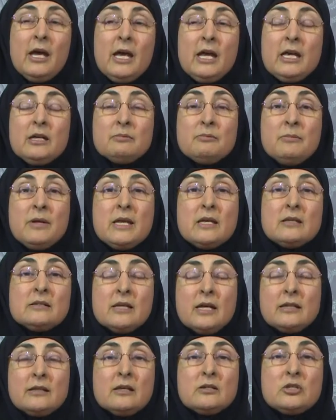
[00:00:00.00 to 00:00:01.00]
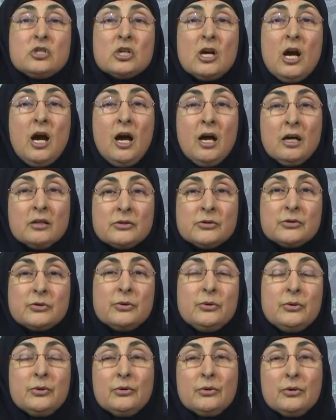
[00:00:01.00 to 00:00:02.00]
It means that the chance
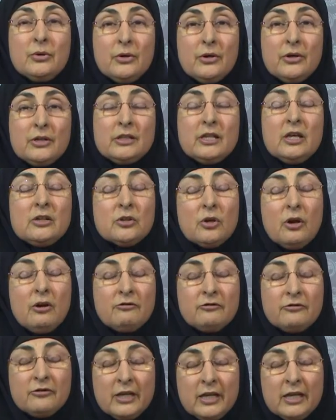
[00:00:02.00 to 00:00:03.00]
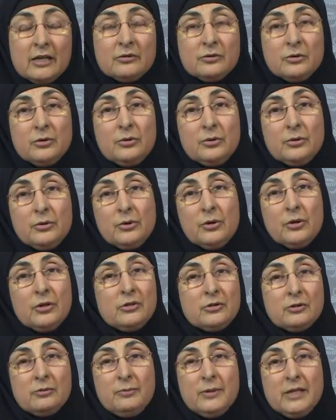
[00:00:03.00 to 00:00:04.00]
to do good, the tawfiq to do
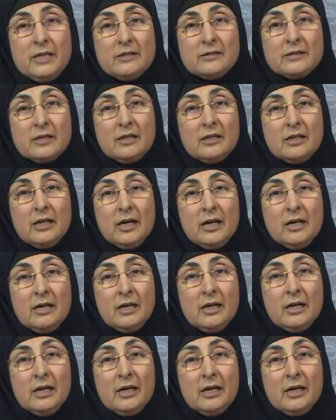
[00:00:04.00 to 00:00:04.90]
good to please Allah